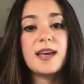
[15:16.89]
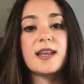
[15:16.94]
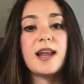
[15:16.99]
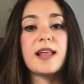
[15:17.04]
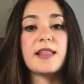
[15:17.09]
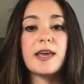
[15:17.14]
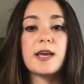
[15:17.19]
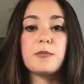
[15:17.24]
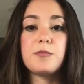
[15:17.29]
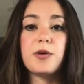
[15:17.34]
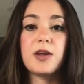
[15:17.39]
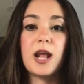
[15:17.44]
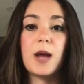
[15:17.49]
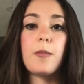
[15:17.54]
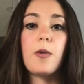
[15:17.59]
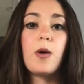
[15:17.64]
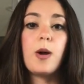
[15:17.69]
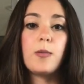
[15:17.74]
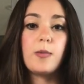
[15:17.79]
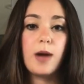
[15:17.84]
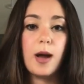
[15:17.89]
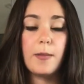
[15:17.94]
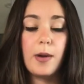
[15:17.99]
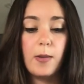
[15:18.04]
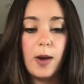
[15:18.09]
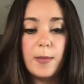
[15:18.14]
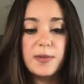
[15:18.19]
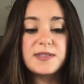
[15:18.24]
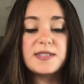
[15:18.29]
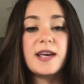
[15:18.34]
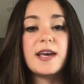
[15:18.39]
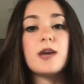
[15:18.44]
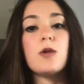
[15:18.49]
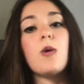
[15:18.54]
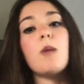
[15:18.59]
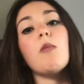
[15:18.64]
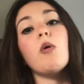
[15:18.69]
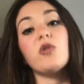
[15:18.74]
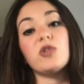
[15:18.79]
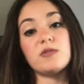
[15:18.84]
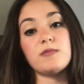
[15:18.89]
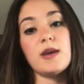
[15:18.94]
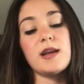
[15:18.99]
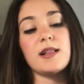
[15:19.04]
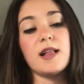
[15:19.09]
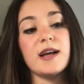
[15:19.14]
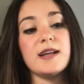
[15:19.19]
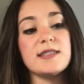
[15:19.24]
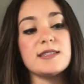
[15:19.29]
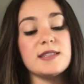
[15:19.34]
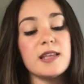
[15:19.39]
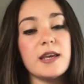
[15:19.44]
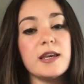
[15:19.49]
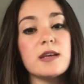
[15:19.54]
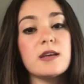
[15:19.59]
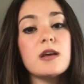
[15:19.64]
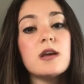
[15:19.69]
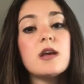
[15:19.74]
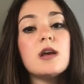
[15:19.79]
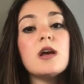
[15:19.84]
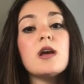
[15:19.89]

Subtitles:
and I like putting on my website what most of my clients like.